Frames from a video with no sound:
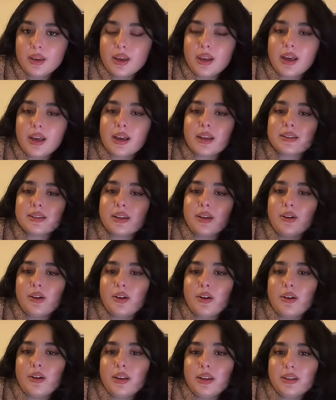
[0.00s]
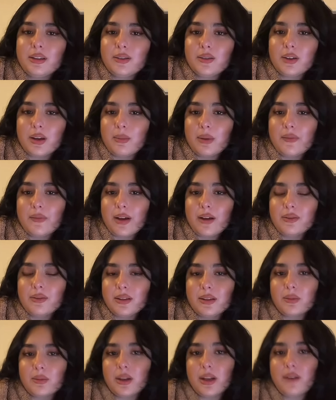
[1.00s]
yeah, like I said, I'll go on Instagram live
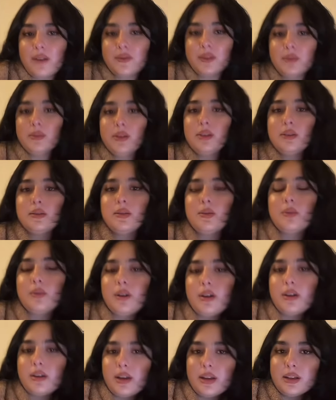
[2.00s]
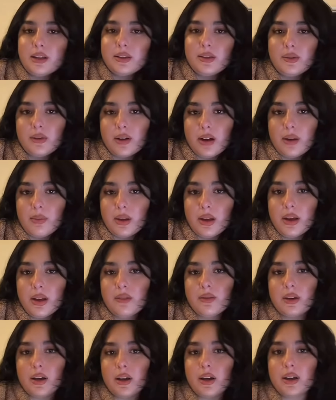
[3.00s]
after so I'm going to have to mute the word Instagram
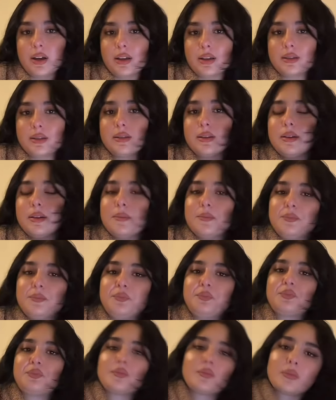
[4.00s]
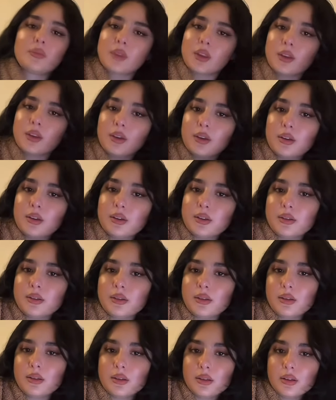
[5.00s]
live, guys,
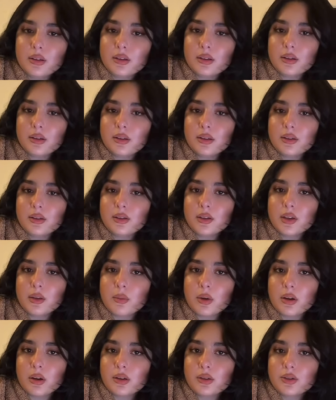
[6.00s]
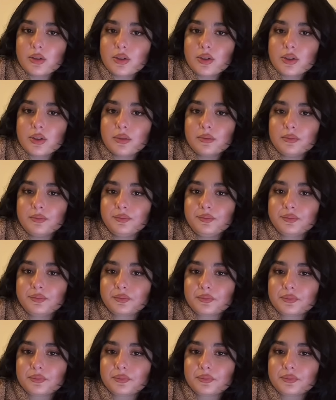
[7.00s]
because it's too much.